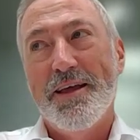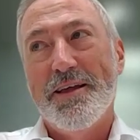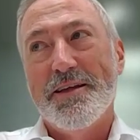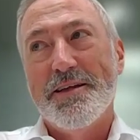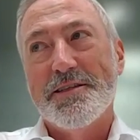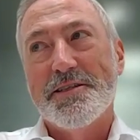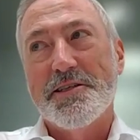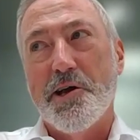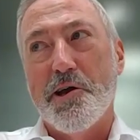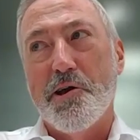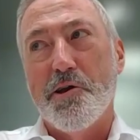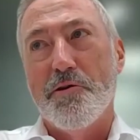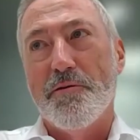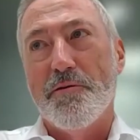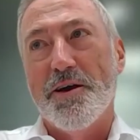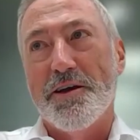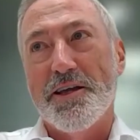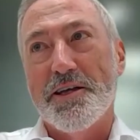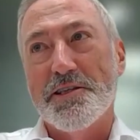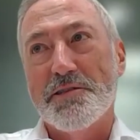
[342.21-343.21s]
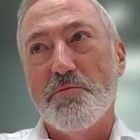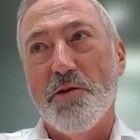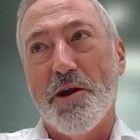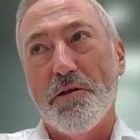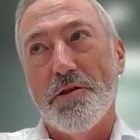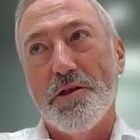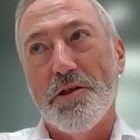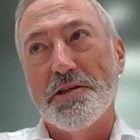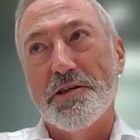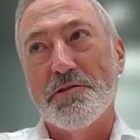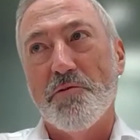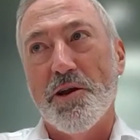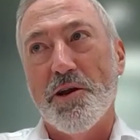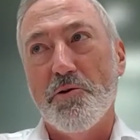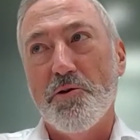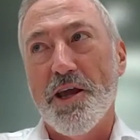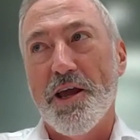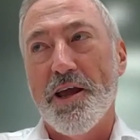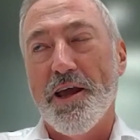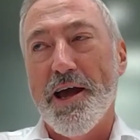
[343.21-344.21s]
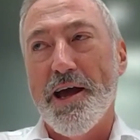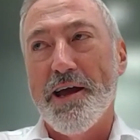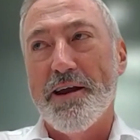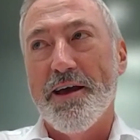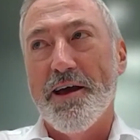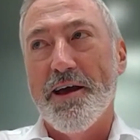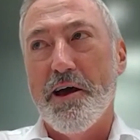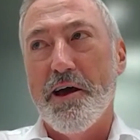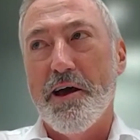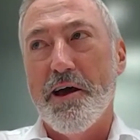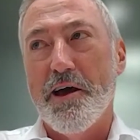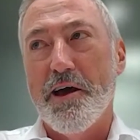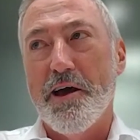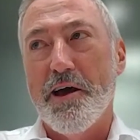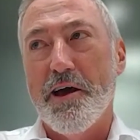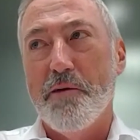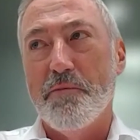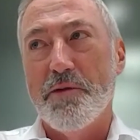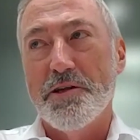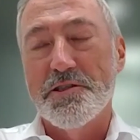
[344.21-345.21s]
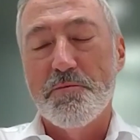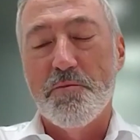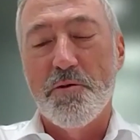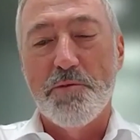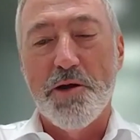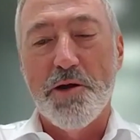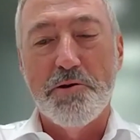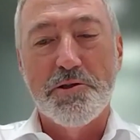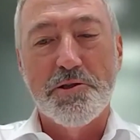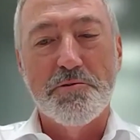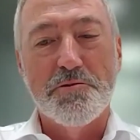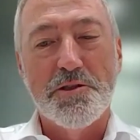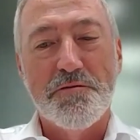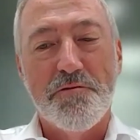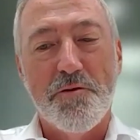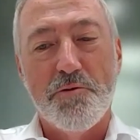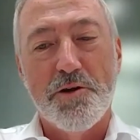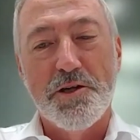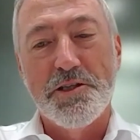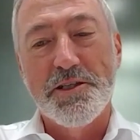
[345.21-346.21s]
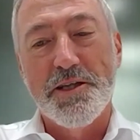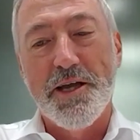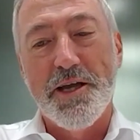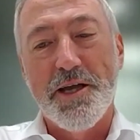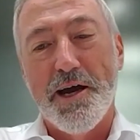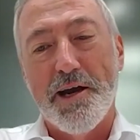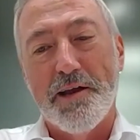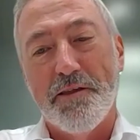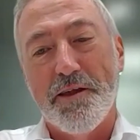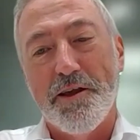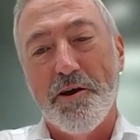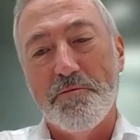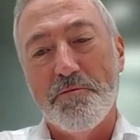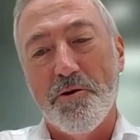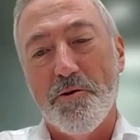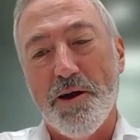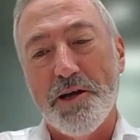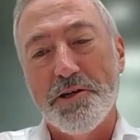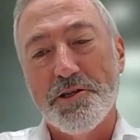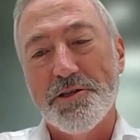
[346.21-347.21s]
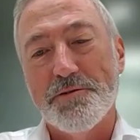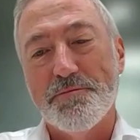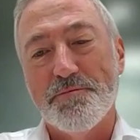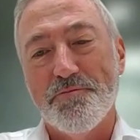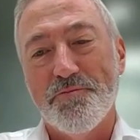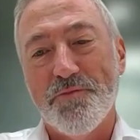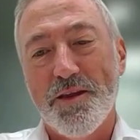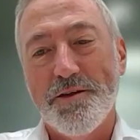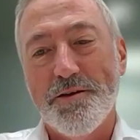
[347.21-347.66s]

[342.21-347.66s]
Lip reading: So I guess one of the things we're looking at is proposals for restarting the operation.